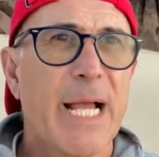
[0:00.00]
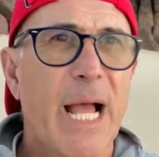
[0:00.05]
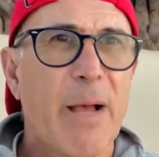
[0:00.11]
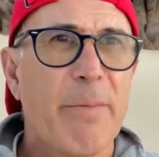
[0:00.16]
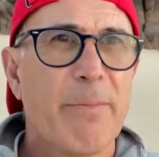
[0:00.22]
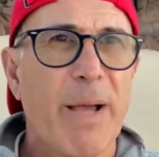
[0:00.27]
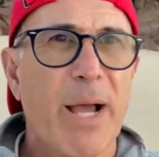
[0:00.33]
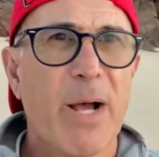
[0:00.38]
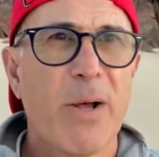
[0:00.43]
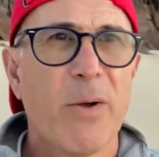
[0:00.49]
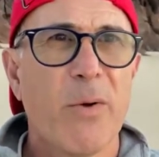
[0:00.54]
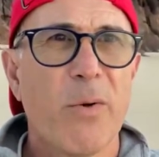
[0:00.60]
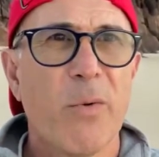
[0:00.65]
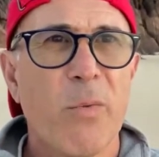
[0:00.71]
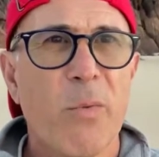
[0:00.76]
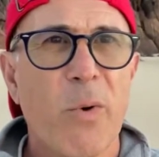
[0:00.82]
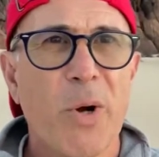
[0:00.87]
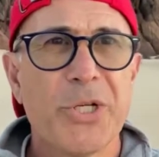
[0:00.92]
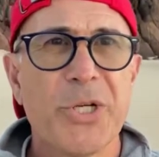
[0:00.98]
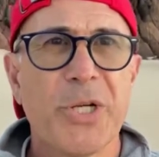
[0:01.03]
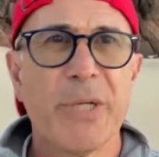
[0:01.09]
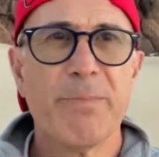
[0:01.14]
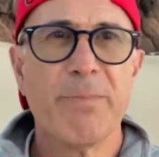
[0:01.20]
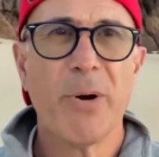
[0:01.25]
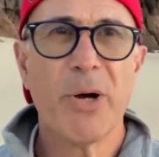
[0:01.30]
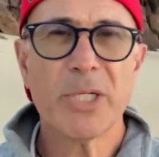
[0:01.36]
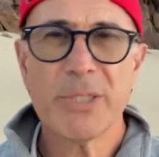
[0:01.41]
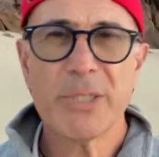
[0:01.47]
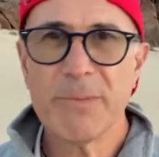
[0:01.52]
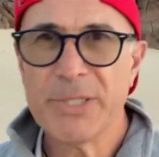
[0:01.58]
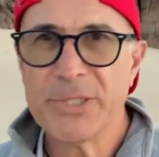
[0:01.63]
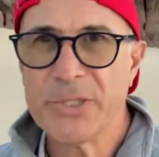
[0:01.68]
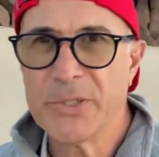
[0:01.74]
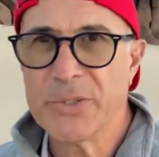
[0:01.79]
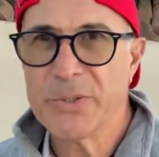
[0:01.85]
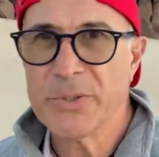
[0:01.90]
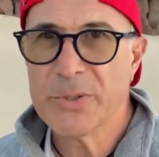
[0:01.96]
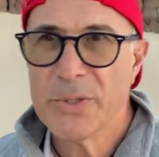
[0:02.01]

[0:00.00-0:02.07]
about what you could possibly do,